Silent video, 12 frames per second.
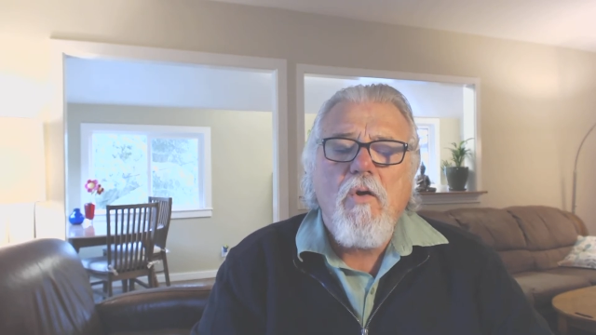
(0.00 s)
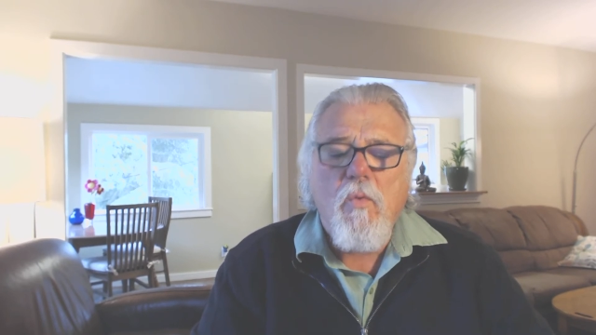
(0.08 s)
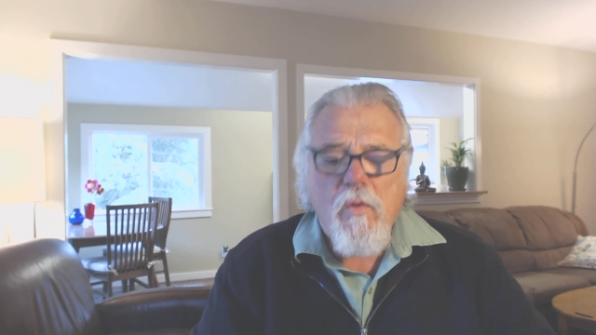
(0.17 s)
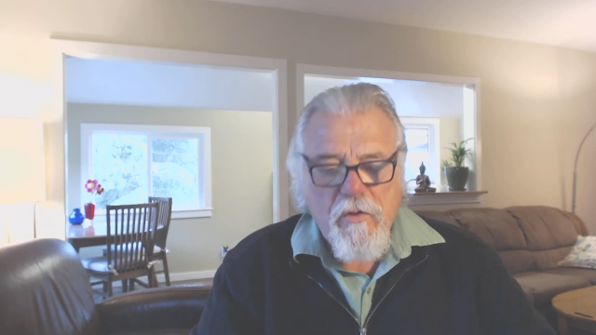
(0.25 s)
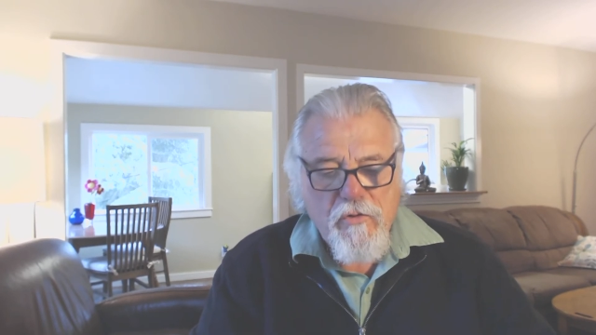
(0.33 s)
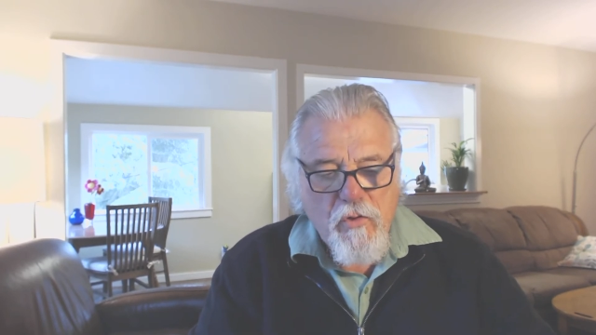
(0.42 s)

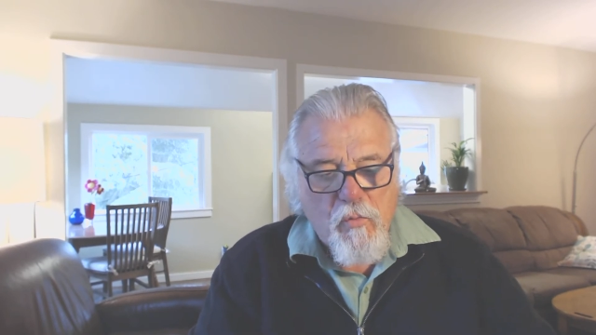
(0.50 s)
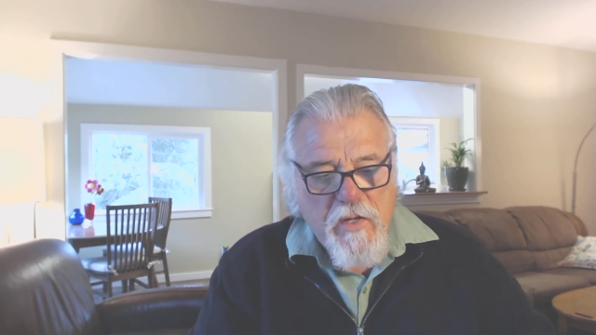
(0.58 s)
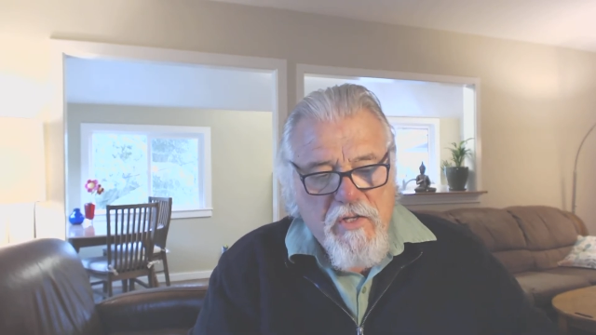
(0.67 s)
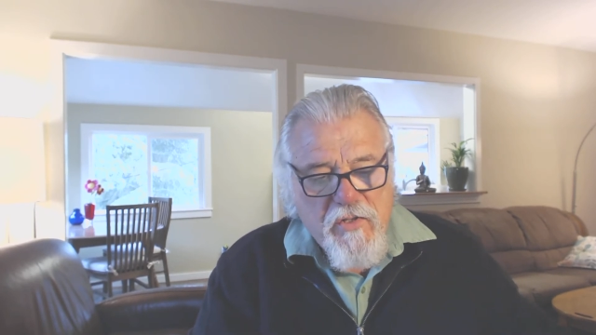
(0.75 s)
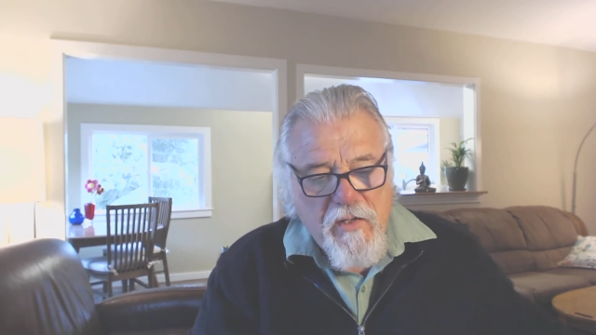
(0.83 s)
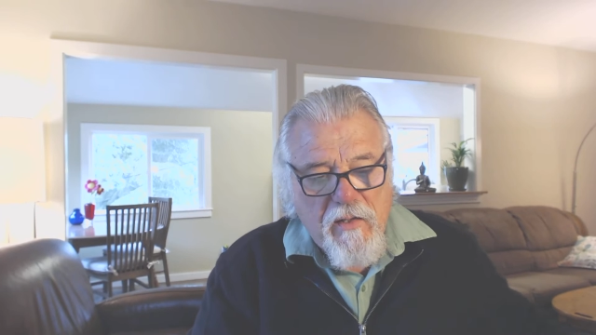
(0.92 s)
where until
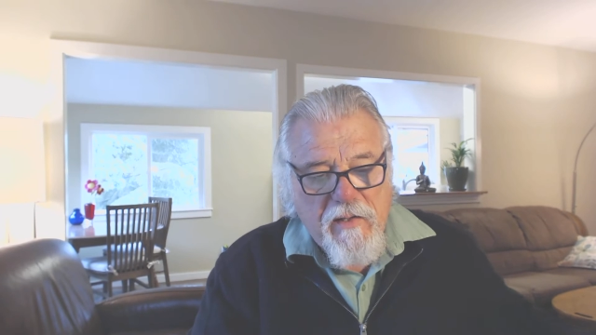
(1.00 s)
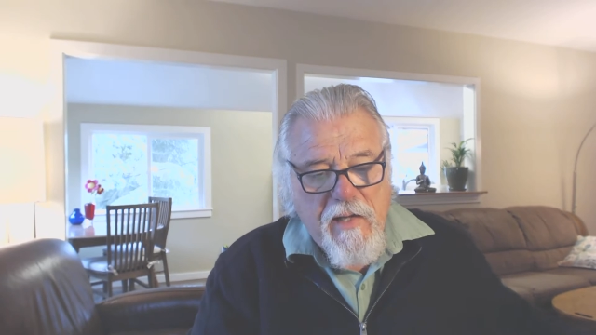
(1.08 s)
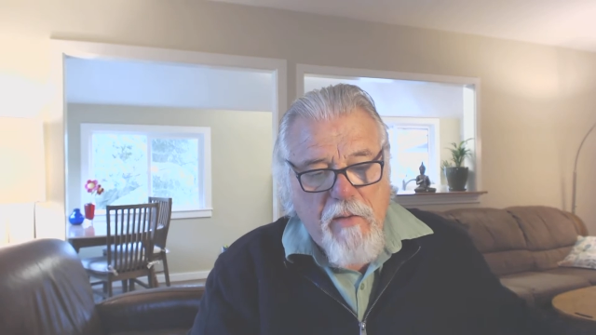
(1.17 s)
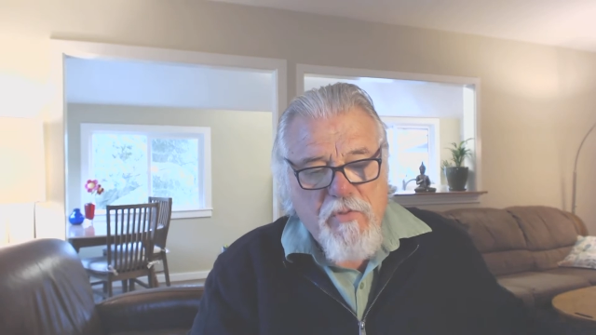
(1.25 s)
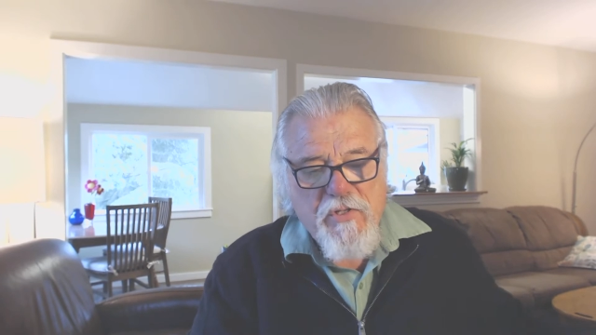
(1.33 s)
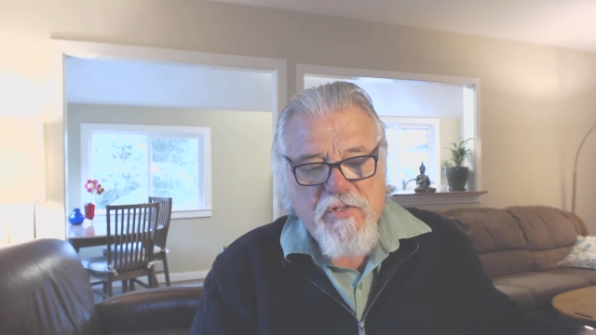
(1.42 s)
recently
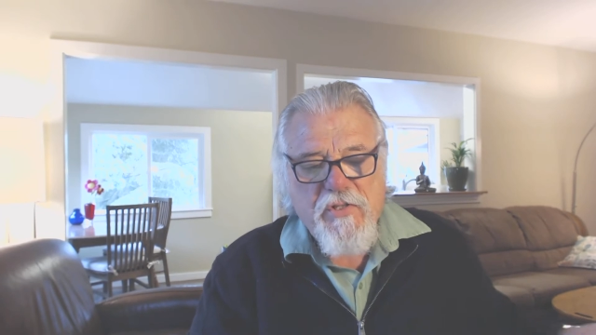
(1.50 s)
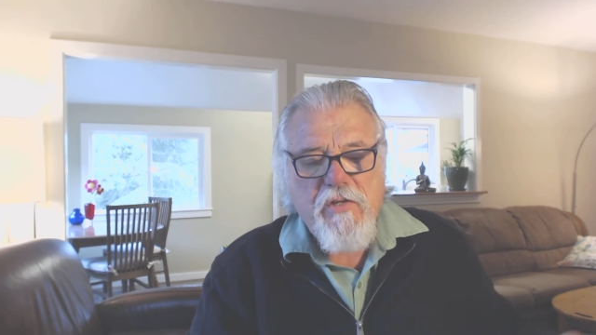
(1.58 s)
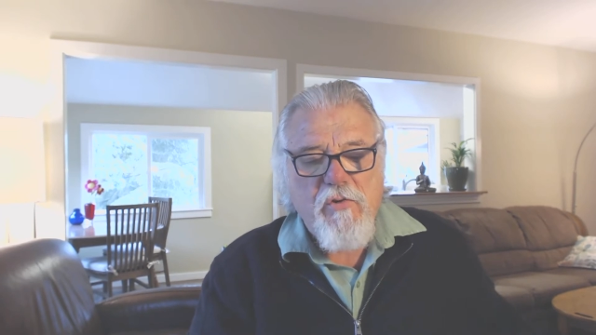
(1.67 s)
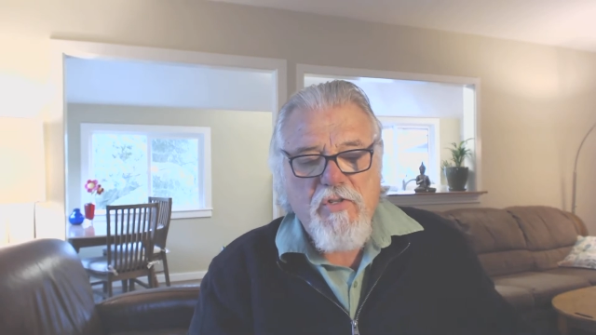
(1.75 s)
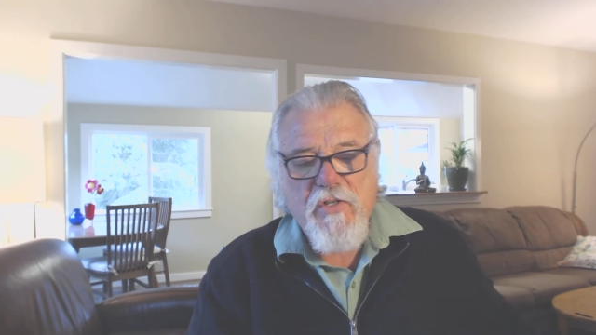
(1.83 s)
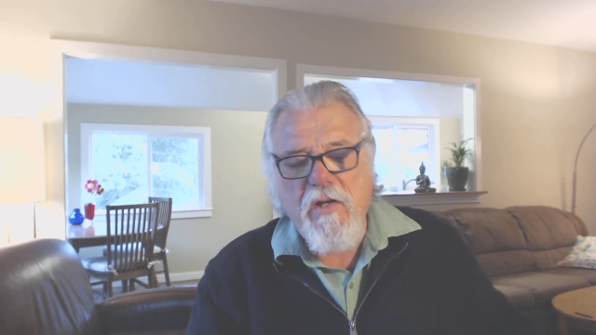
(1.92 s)
I was a
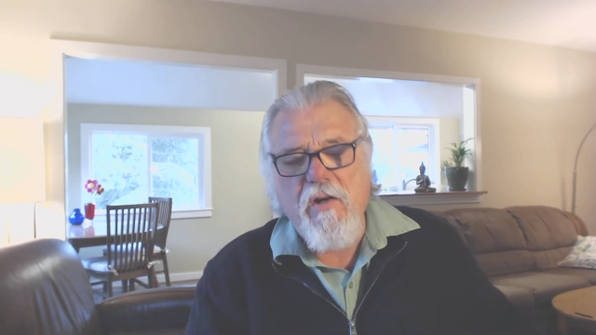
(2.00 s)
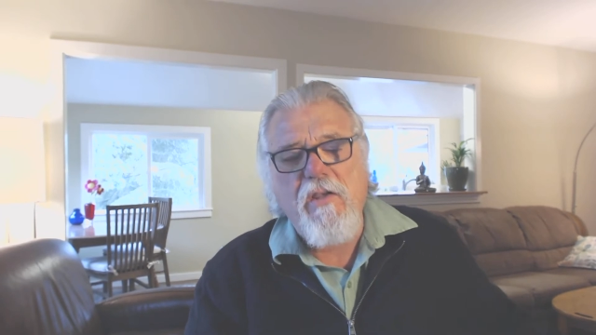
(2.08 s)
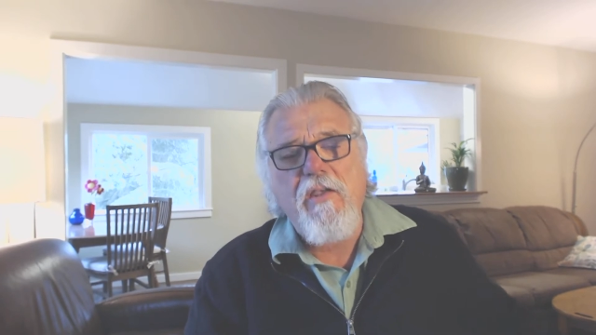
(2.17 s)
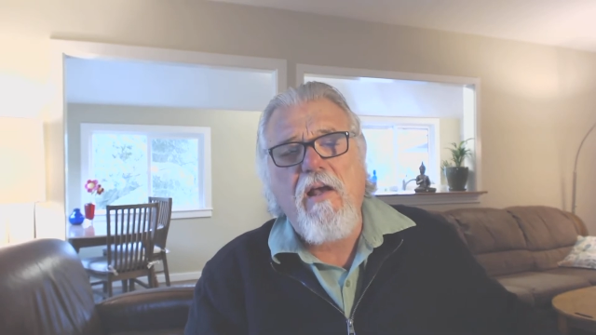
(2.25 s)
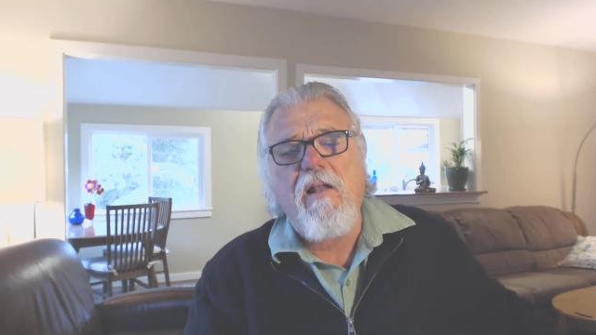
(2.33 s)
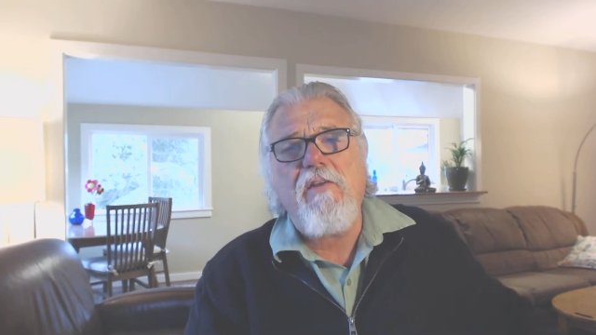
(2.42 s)
senior state
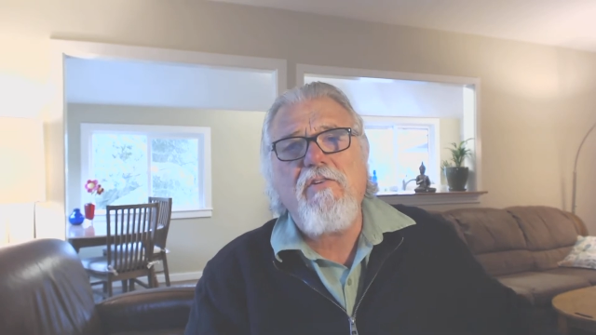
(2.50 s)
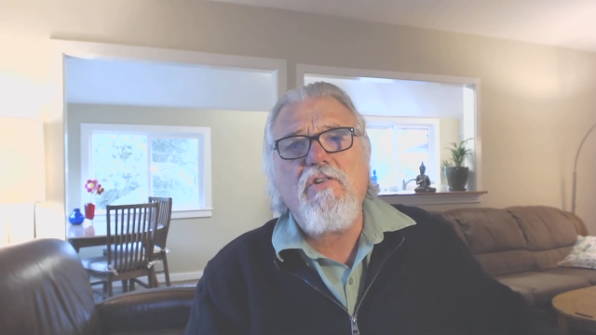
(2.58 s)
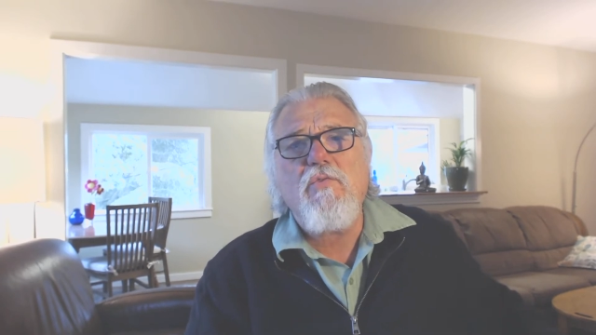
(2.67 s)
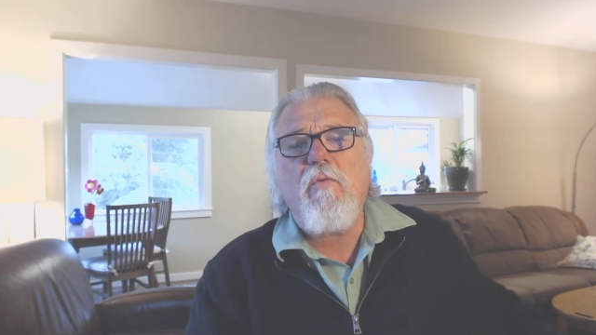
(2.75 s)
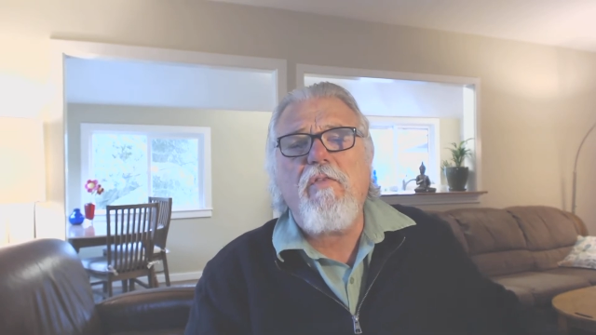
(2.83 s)
archaeologist